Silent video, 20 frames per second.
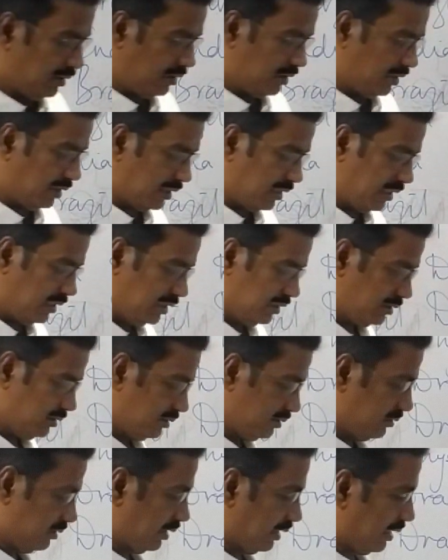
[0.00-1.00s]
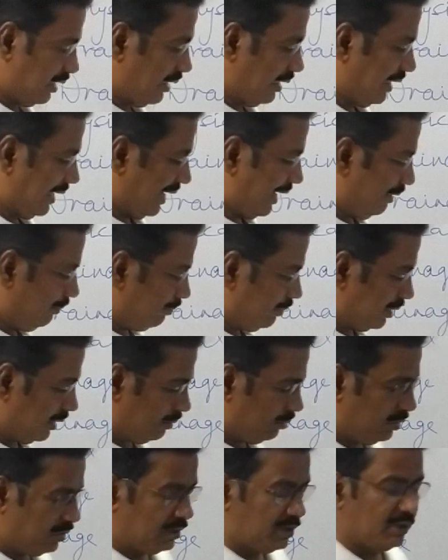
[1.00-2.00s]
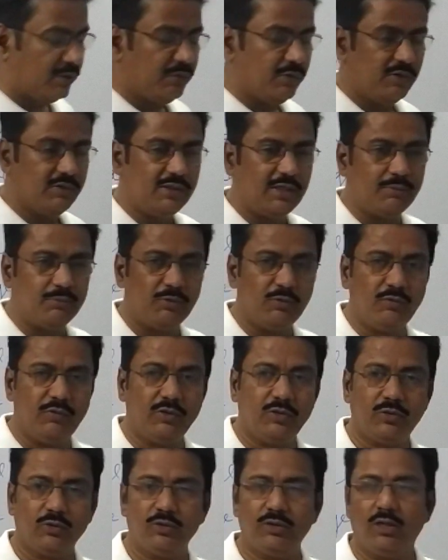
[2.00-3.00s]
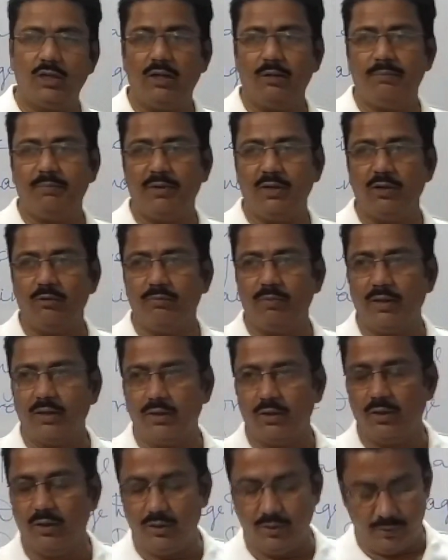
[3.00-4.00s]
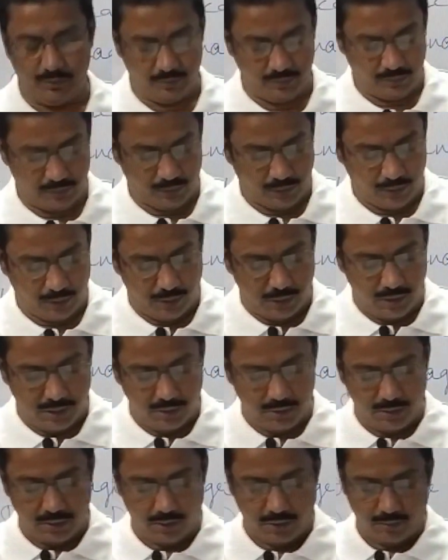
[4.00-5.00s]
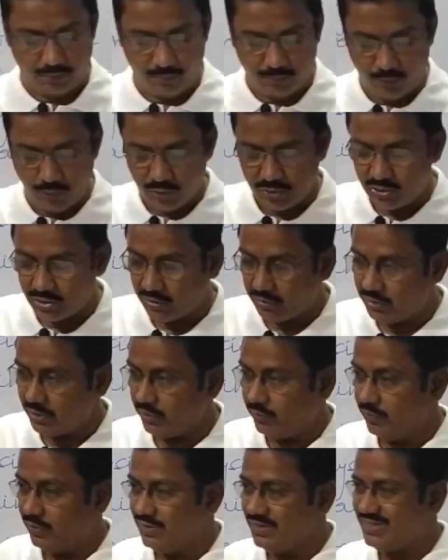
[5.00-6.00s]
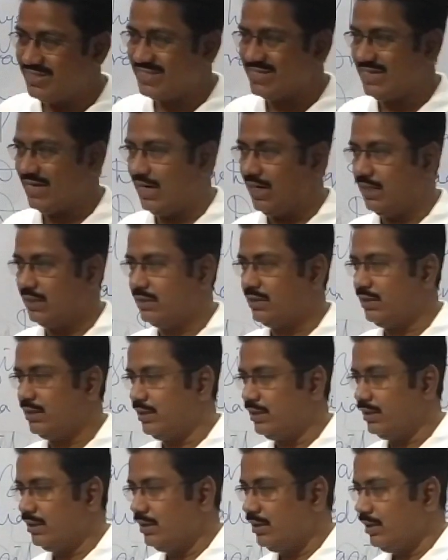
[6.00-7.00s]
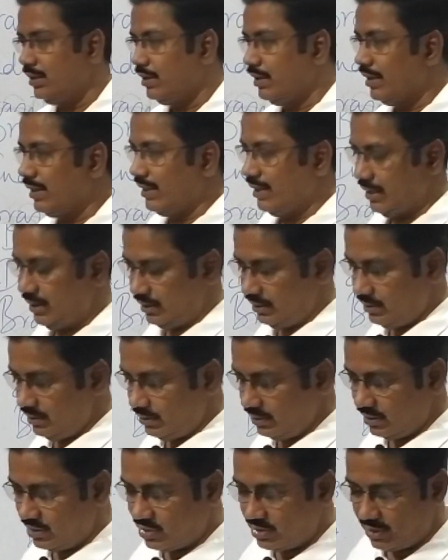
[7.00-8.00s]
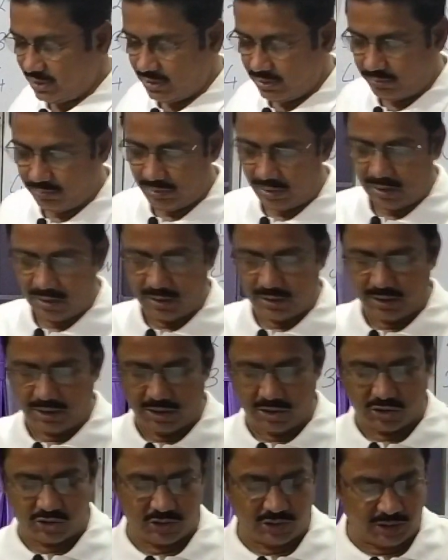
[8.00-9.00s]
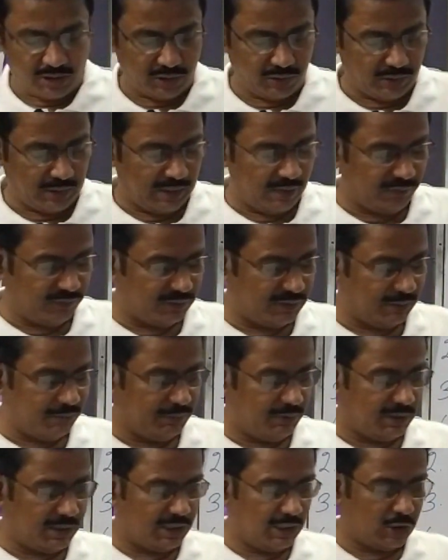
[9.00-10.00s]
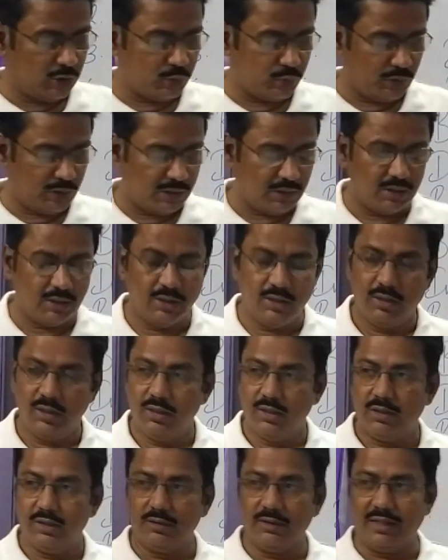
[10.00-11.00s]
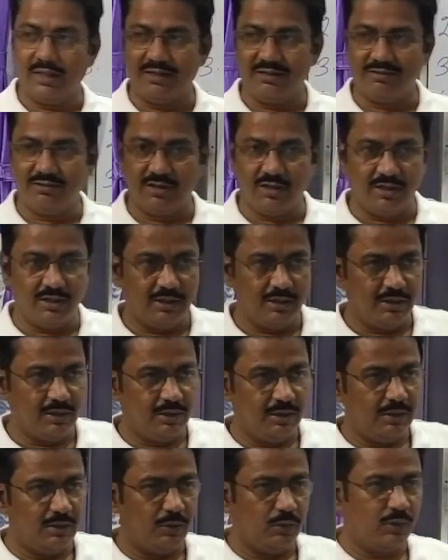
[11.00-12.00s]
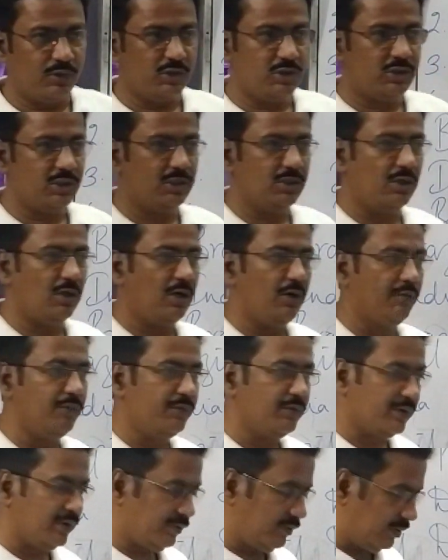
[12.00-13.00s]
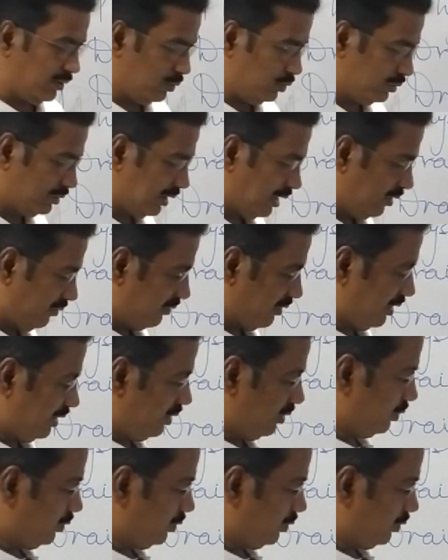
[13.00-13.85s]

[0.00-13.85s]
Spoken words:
Again, there are ample amount of rivers that move into the Bay of Bengal. All or most of the rivers start in the state of Maharashtra. You have Trimbakeshwar, that is the origin of river Godavari.